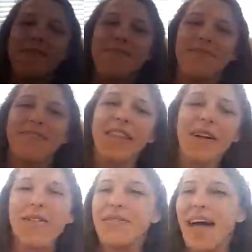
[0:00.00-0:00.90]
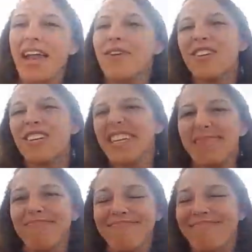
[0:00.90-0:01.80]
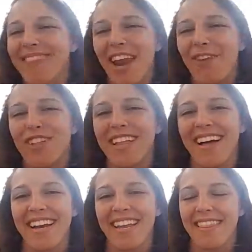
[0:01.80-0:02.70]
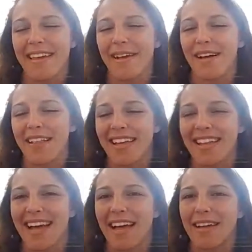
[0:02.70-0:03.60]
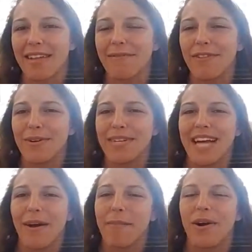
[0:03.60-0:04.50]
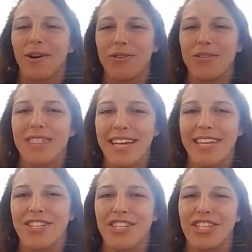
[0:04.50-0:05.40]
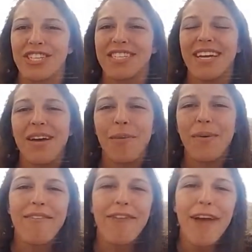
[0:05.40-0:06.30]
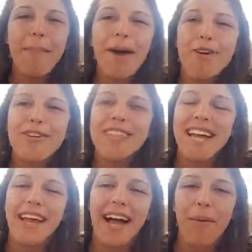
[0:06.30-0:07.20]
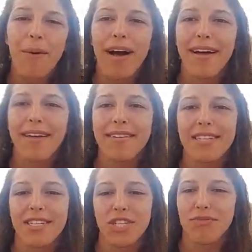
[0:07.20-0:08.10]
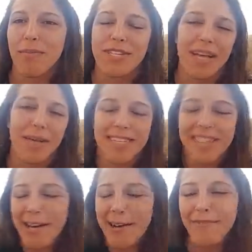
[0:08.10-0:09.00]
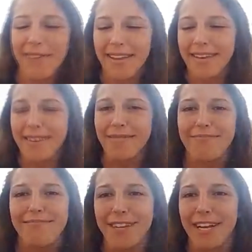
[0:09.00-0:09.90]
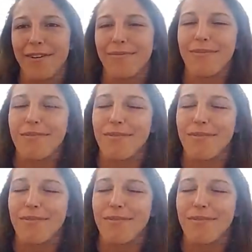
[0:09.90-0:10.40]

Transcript: No, I don't really let anything like that influence how I post. I usually just, whatever I post, I want to just represent myself, and you know,